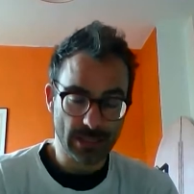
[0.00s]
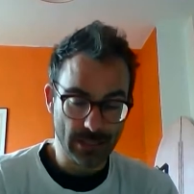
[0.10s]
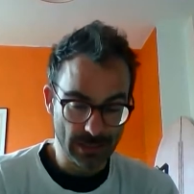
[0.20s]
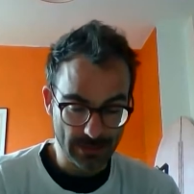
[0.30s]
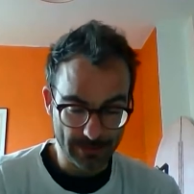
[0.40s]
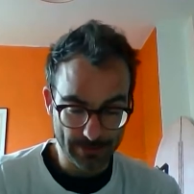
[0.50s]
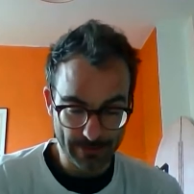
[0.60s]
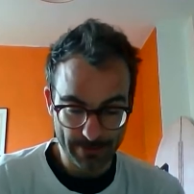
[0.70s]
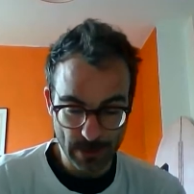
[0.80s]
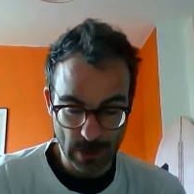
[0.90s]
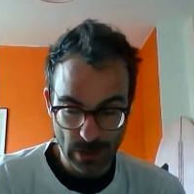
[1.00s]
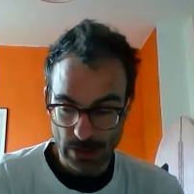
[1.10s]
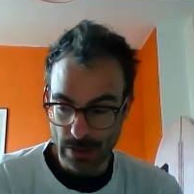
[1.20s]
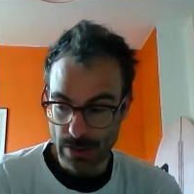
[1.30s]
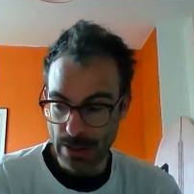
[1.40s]

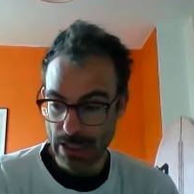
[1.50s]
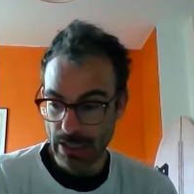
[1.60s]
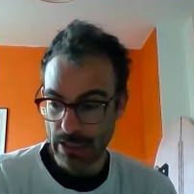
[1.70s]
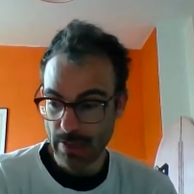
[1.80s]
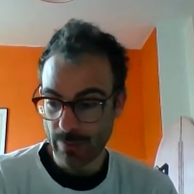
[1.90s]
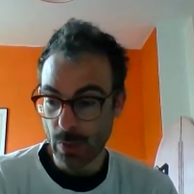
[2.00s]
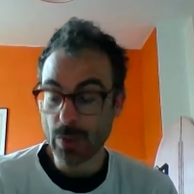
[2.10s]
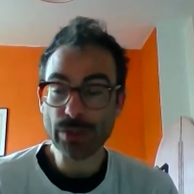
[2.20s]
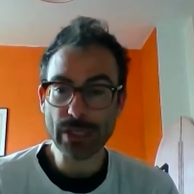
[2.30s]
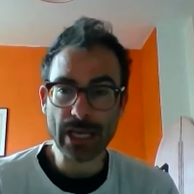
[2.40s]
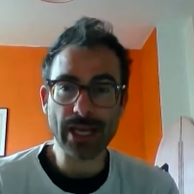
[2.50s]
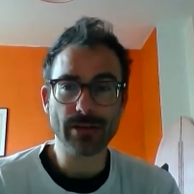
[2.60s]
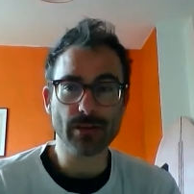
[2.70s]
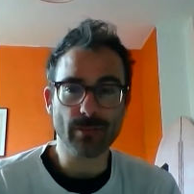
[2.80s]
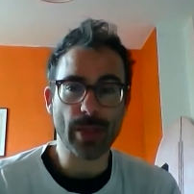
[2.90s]
the pushing
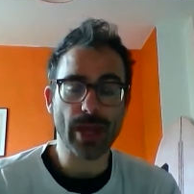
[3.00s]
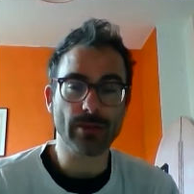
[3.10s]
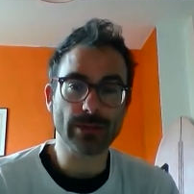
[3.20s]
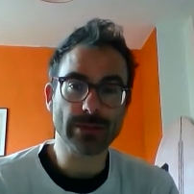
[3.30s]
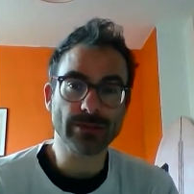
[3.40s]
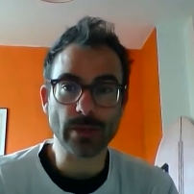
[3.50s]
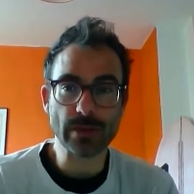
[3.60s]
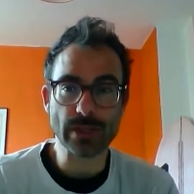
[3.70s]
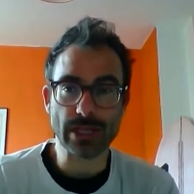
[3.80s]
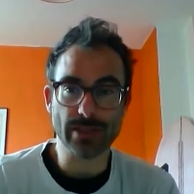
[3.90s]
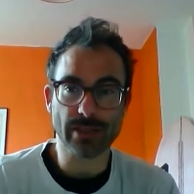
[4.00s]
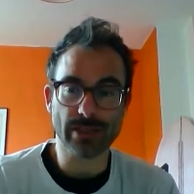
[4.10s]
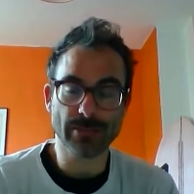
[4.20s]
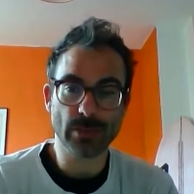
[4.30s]
out of power from the centre.